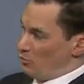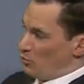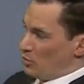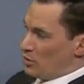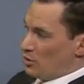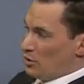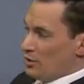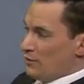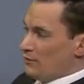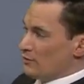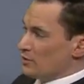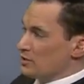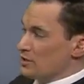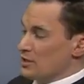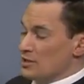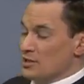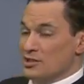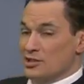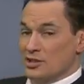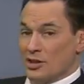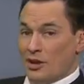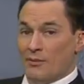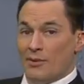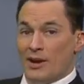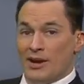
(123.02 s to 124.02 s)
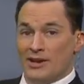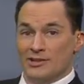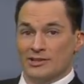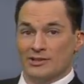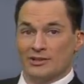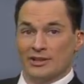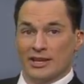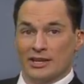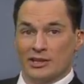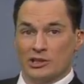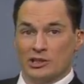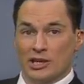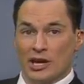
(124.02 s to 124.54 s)
We could even see some
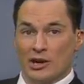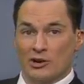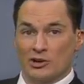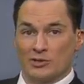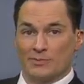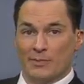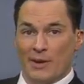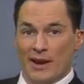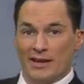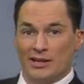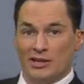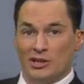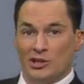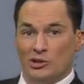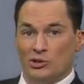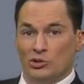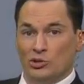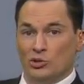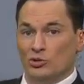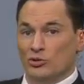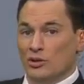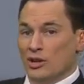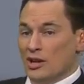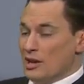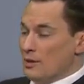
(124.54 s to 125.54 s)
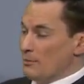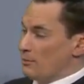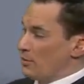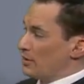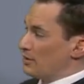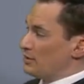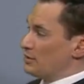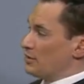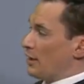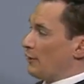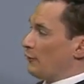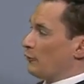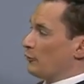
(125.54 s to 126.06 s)
isolated showers by noon, but
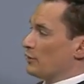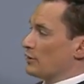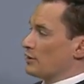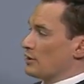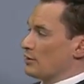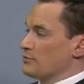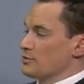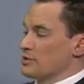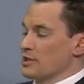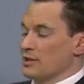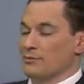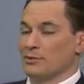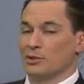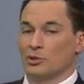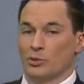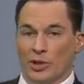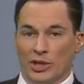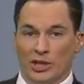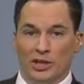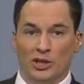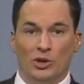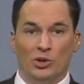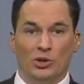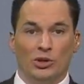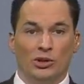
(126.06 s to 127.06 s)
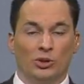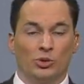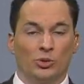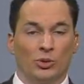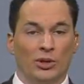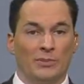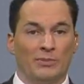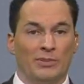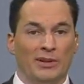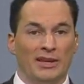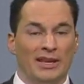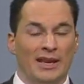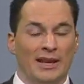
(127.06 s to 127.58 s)
it definitely comes in between noon and
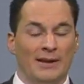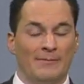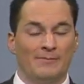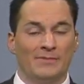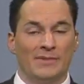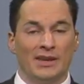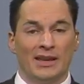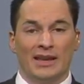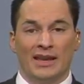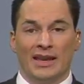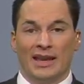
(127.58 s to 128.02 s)
3 p.m.